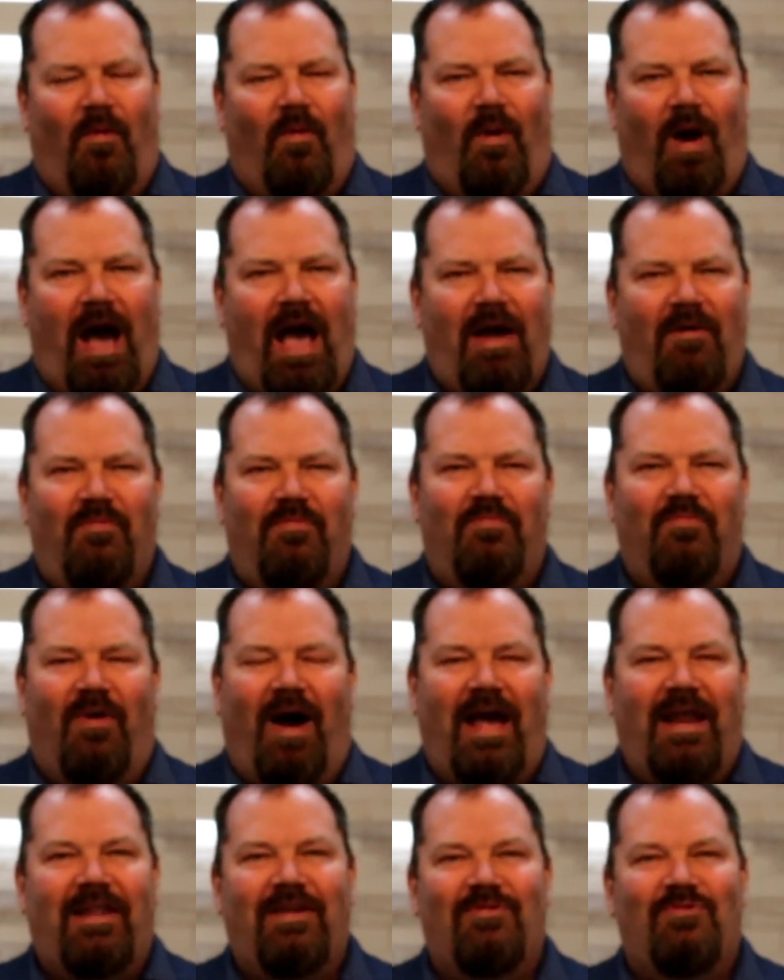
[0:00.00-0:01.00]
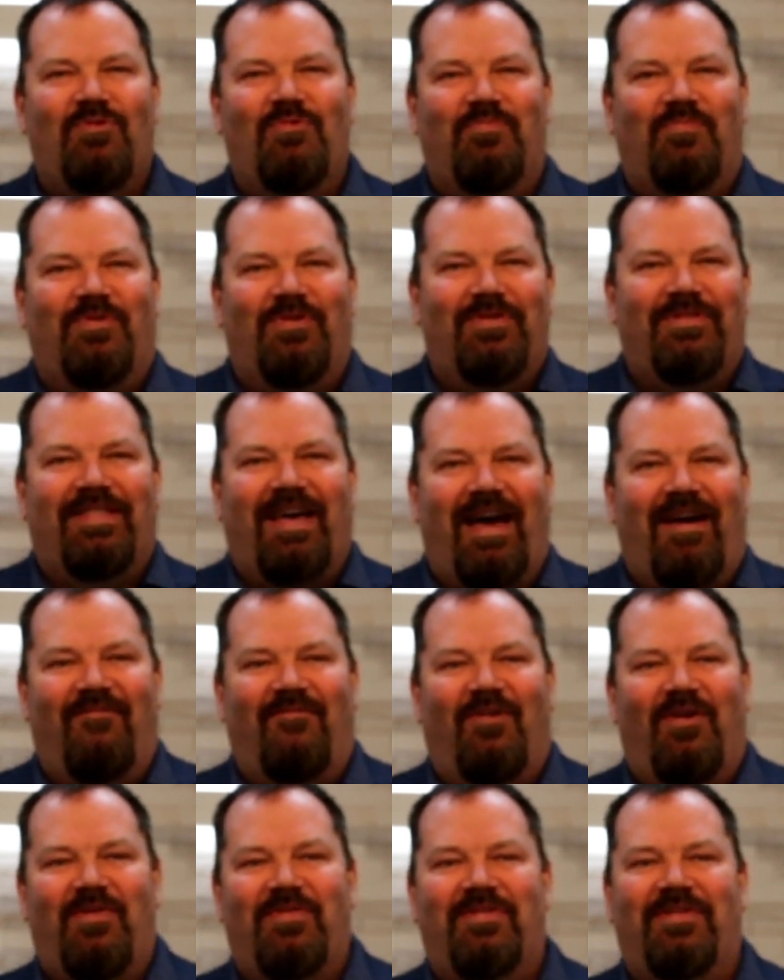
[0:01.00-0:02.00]
why why did you put
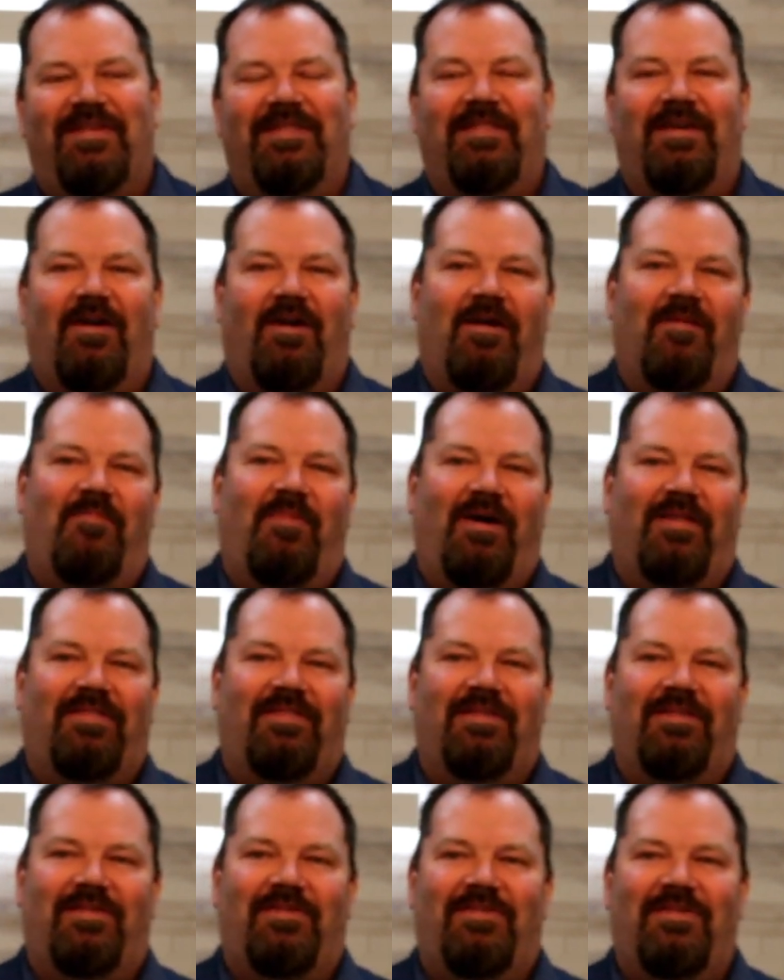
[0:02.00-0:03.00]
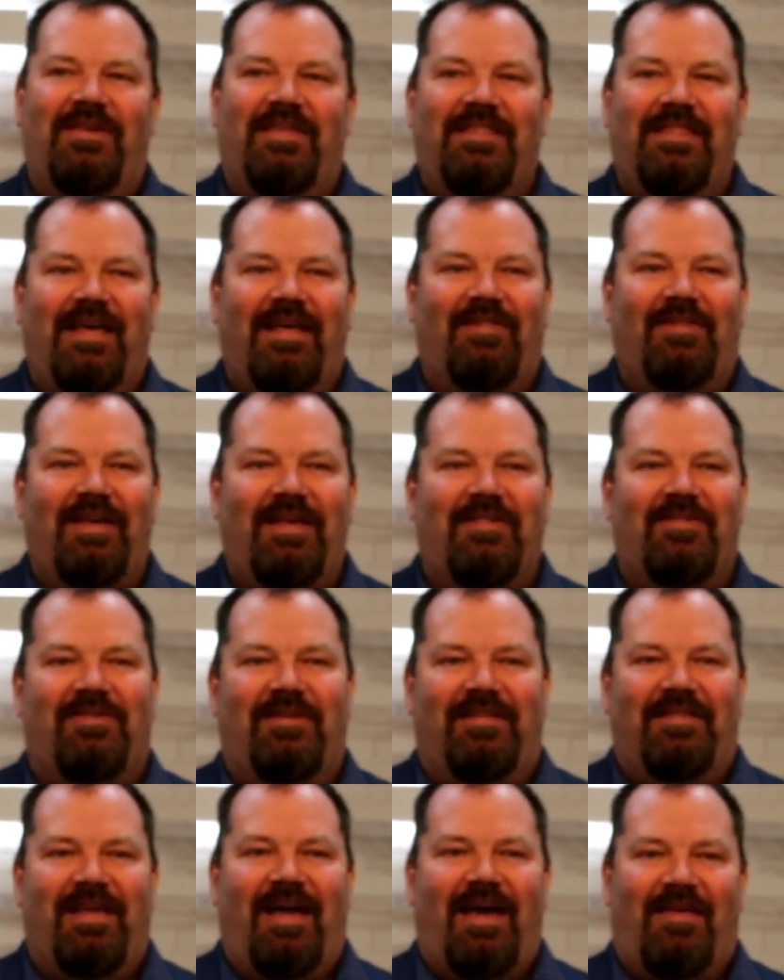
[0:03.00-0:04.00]
that verse in there about the sin that leads
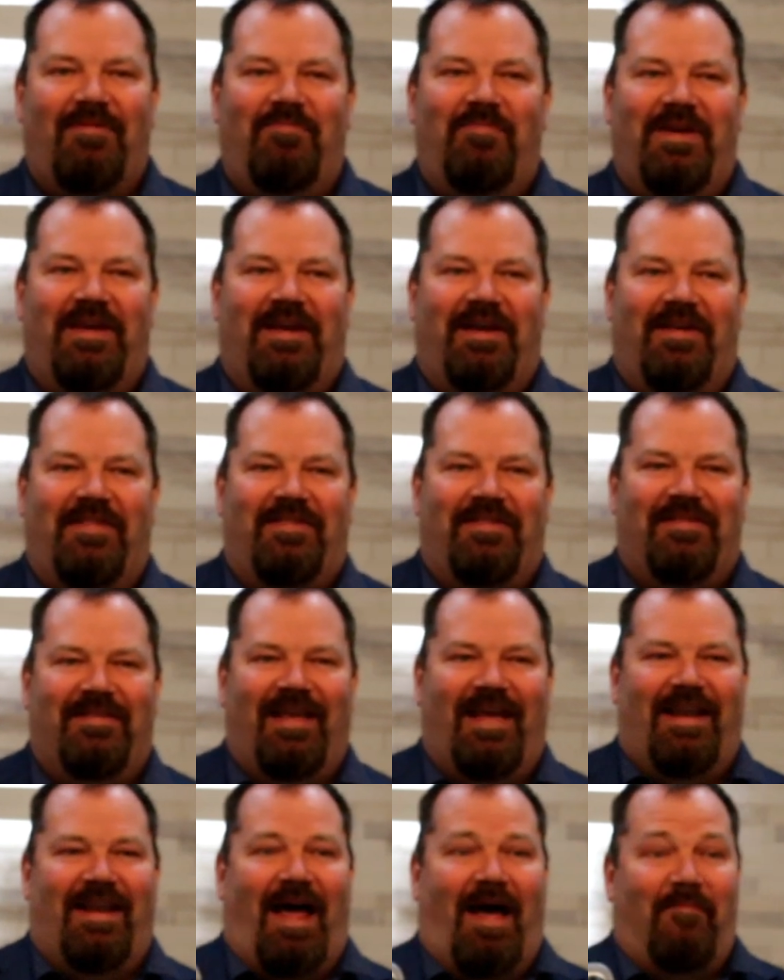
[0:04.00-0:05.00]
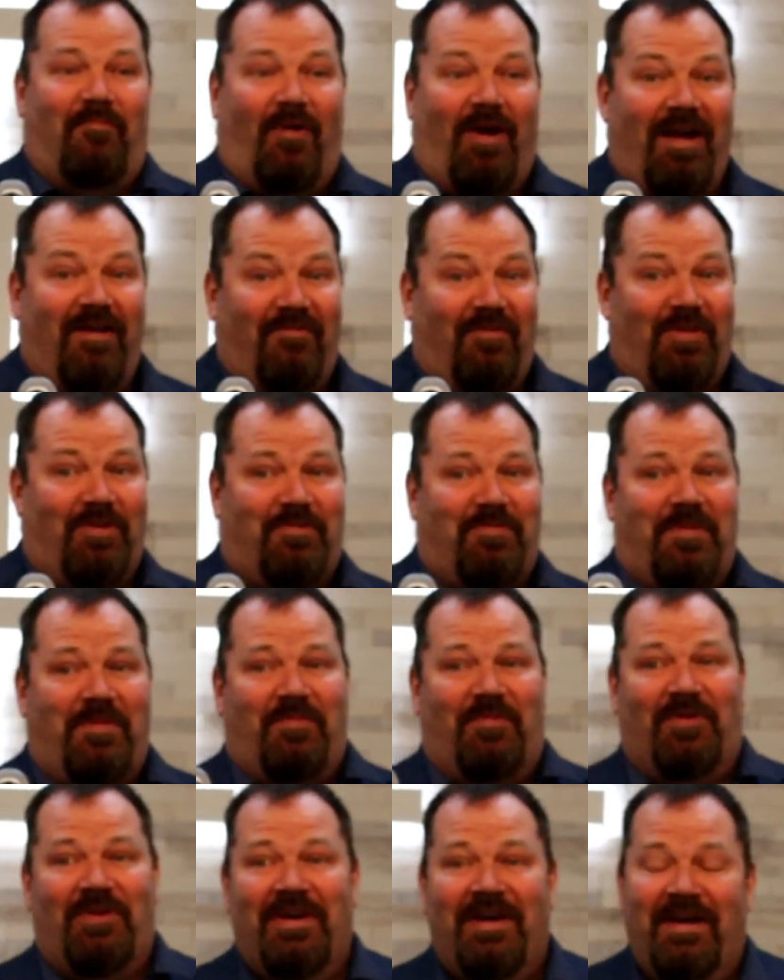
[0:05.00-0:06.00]
to death because and not praying for those
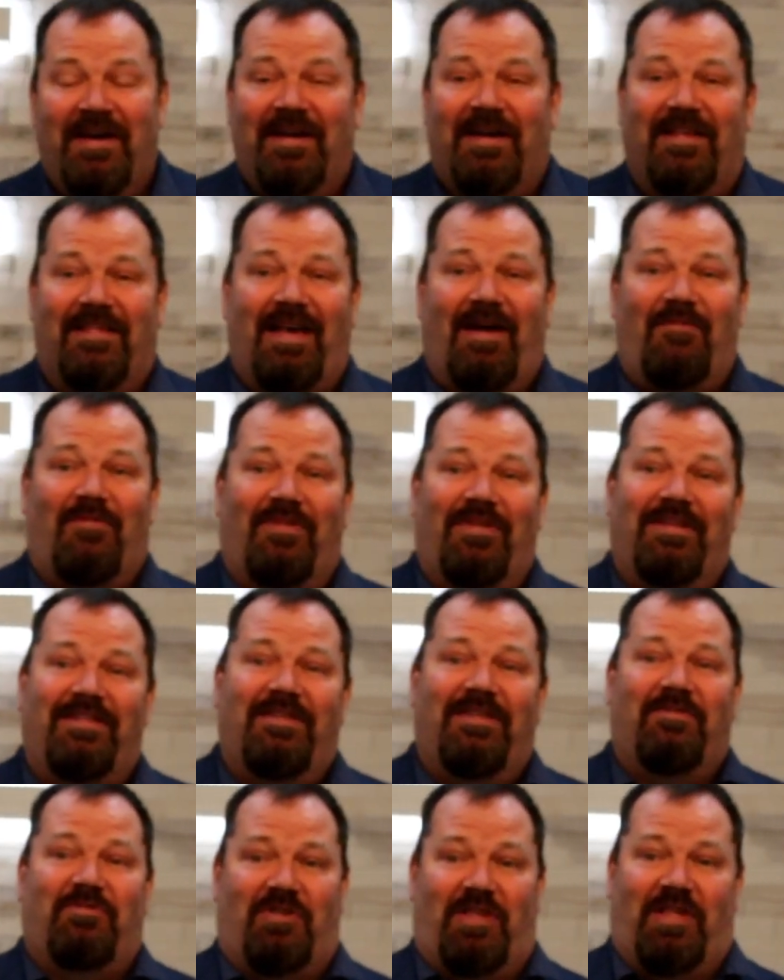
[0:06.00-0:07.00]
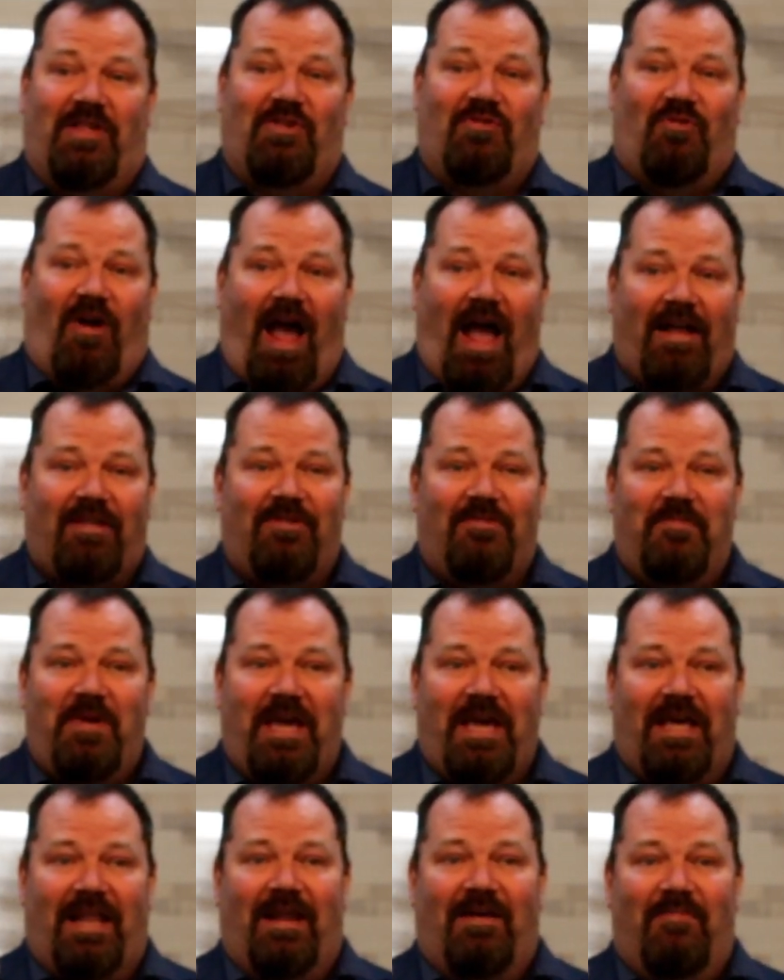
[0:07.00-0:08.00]
people because that really d- distracts
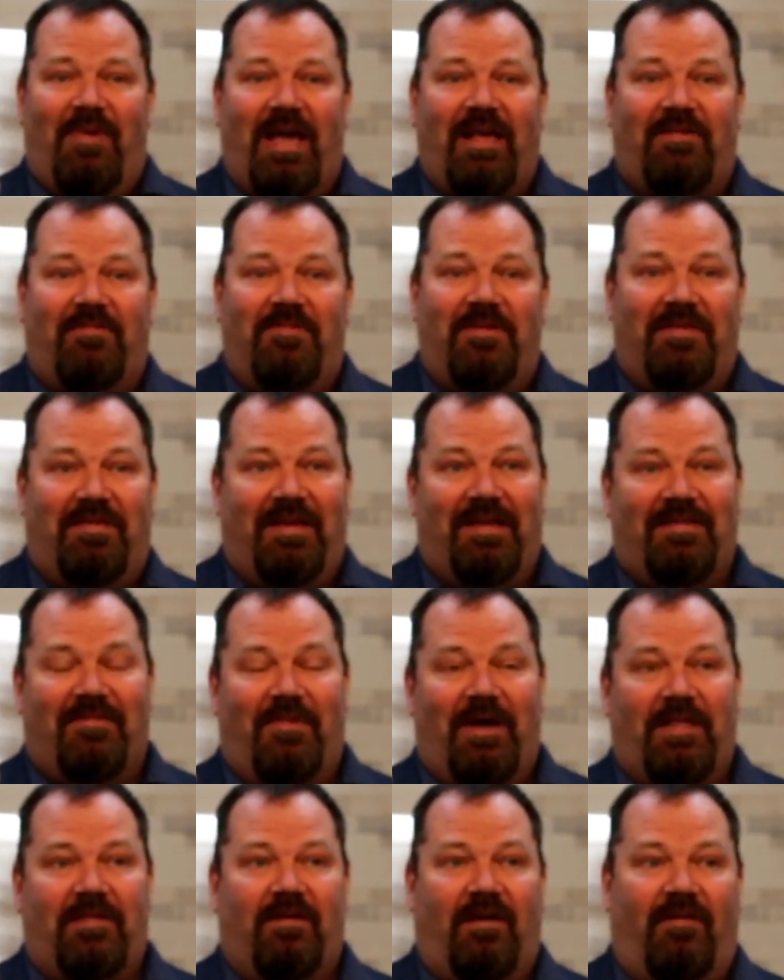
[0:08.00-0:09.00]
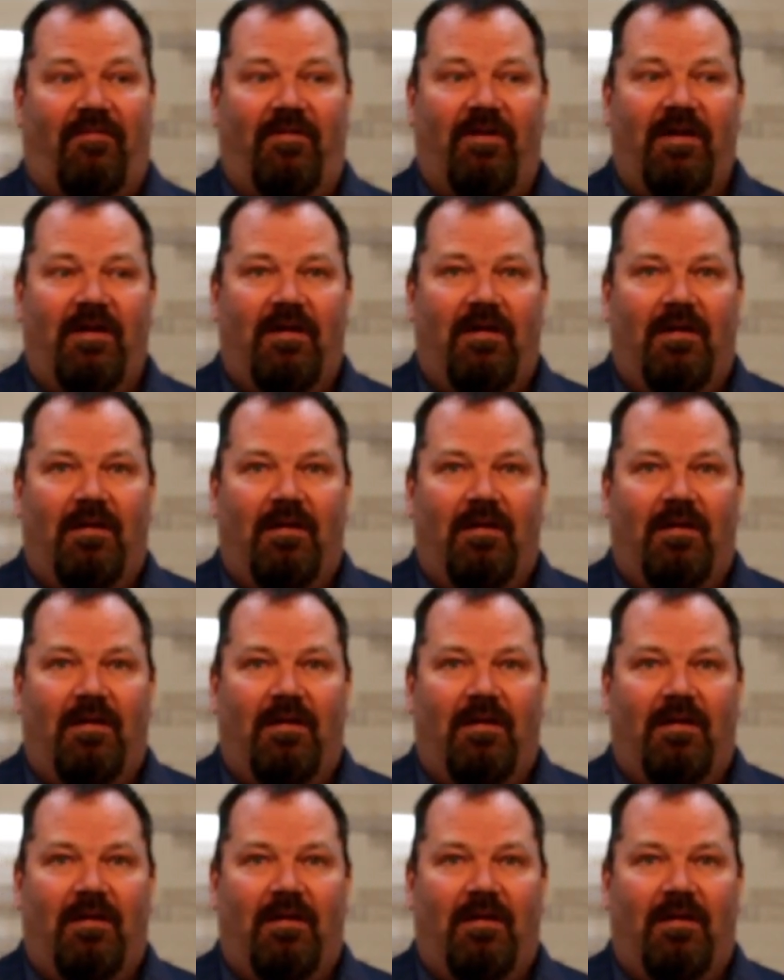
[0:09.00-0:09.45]
me and it makes me think to myself